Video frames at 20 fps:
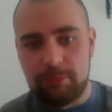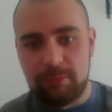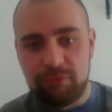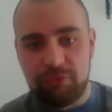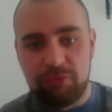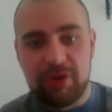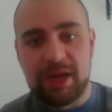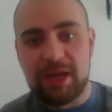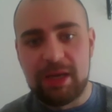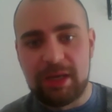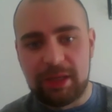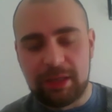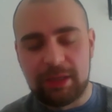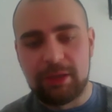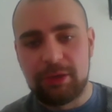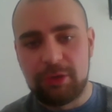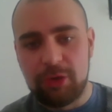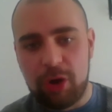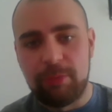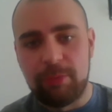really
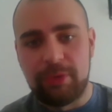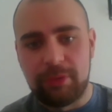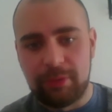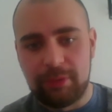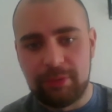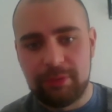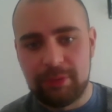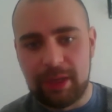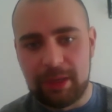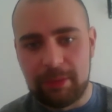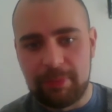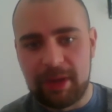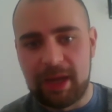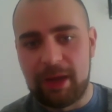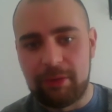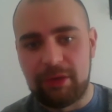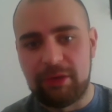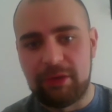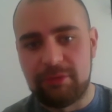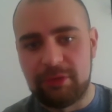common in
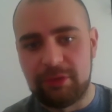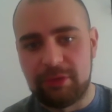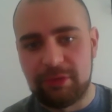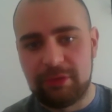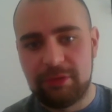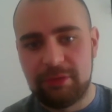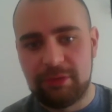powerlifters,